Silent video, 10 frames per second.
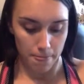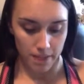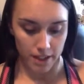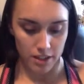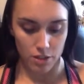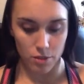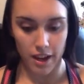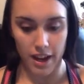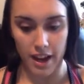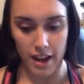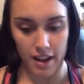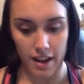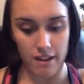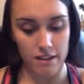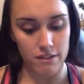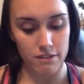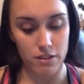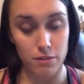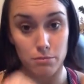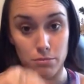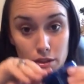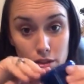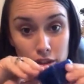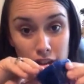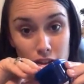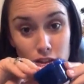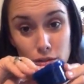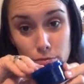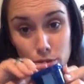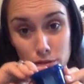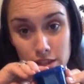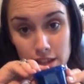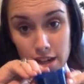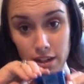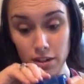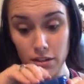Then you have the little blue container,